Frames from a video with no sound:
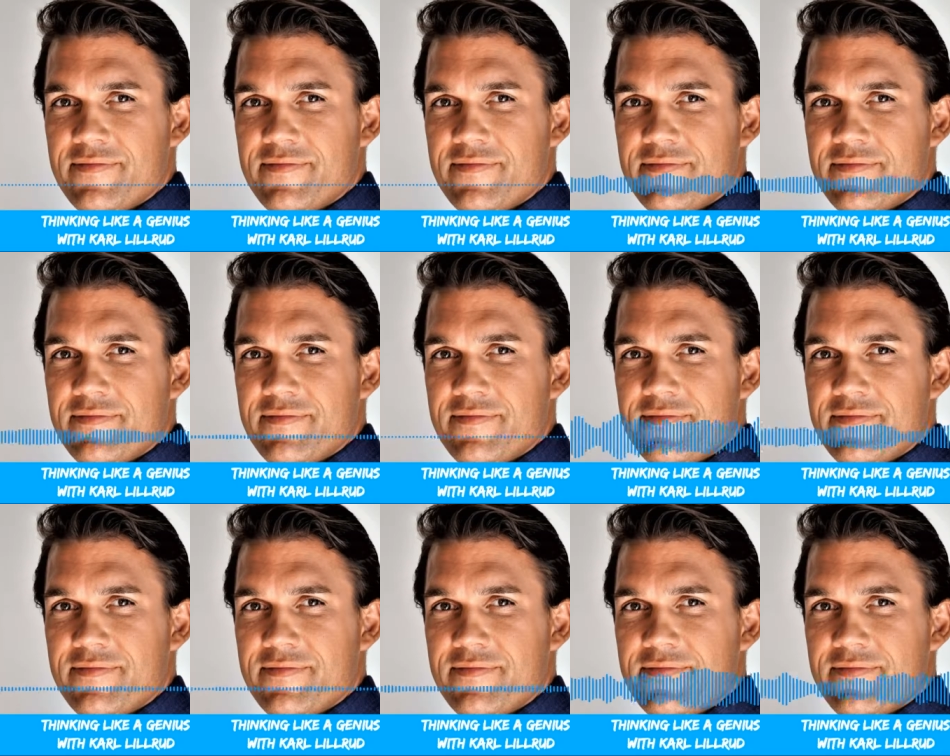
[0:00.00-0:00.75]
an
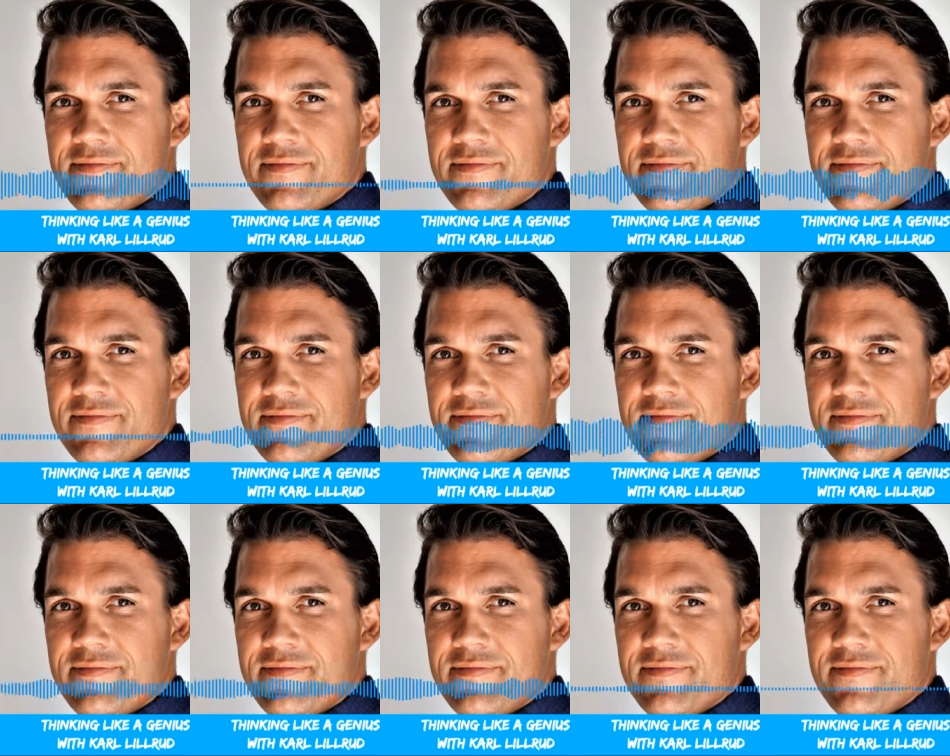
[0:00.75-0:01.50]
iterative
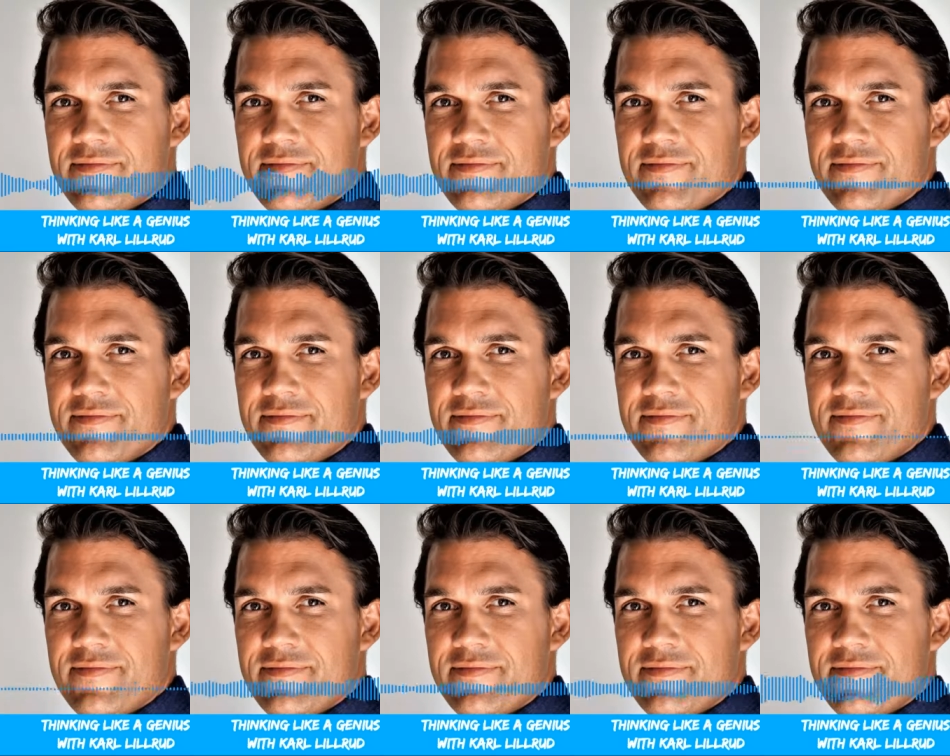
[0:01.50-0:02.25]
learning process
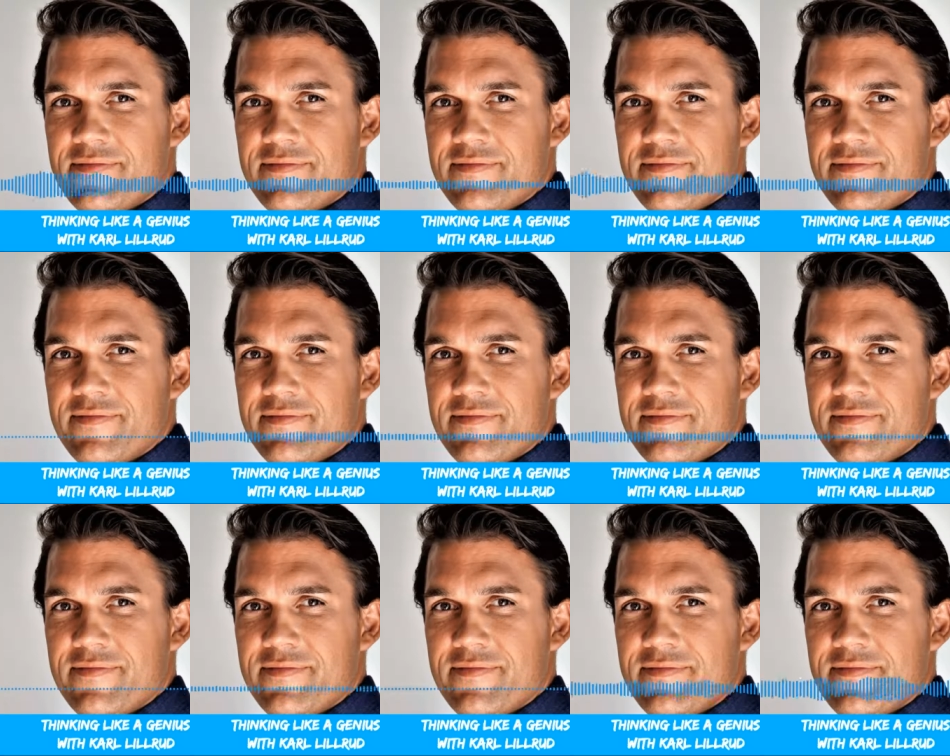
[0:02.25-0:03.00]
because you've
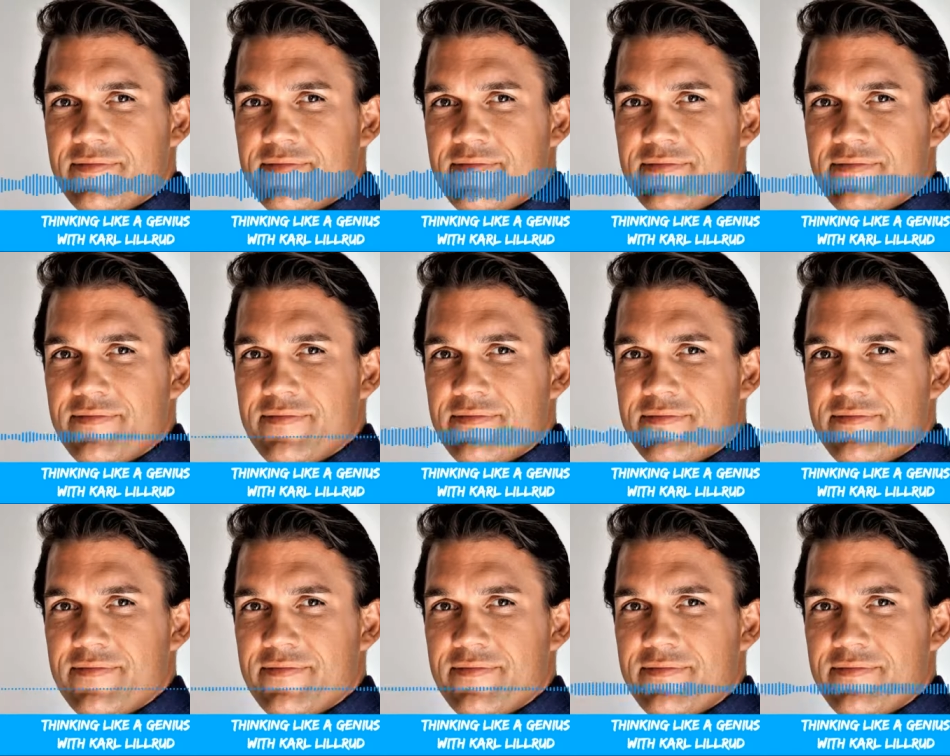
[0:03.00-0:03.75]
continually
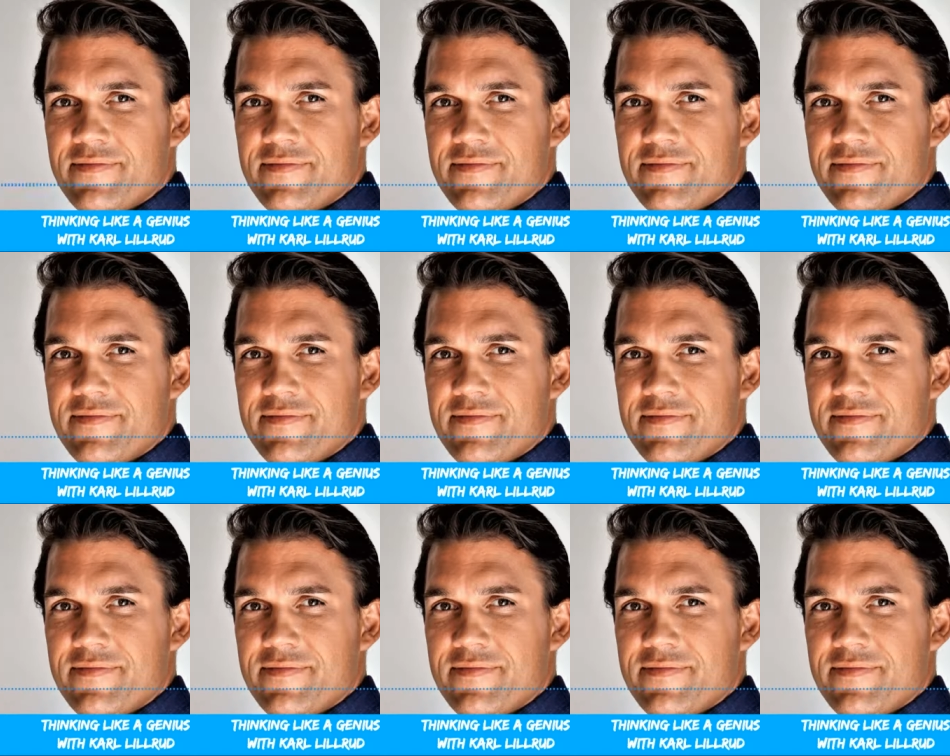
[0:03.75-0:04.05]
got to